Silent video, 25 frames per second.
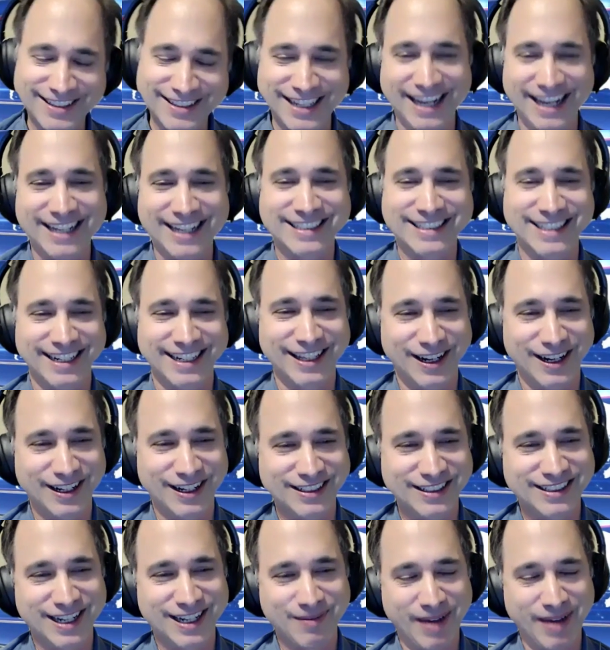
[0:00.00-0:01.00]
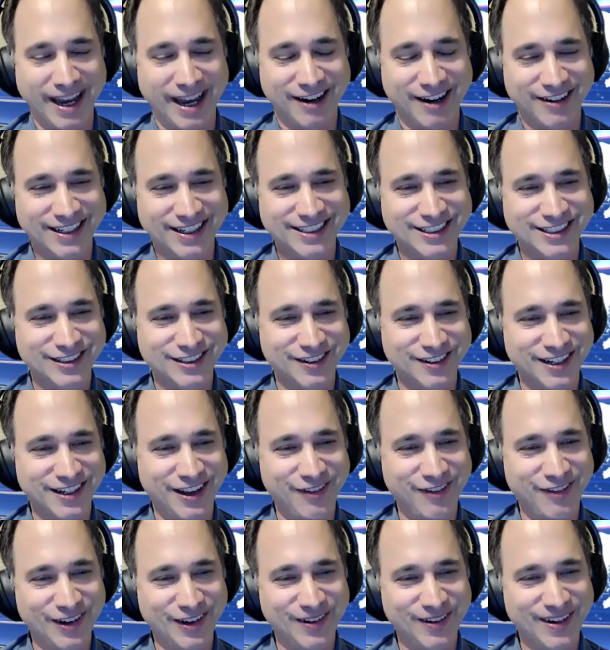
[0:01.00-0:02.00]
take us a little into the background story,
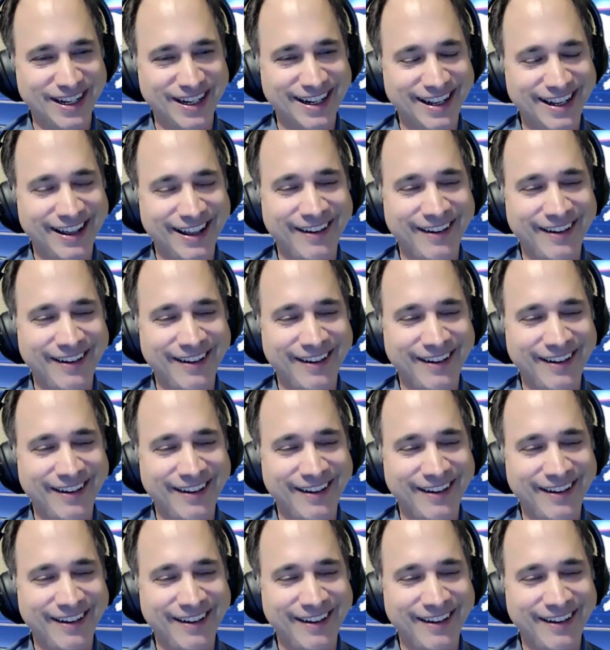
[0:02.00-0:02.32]
if you would.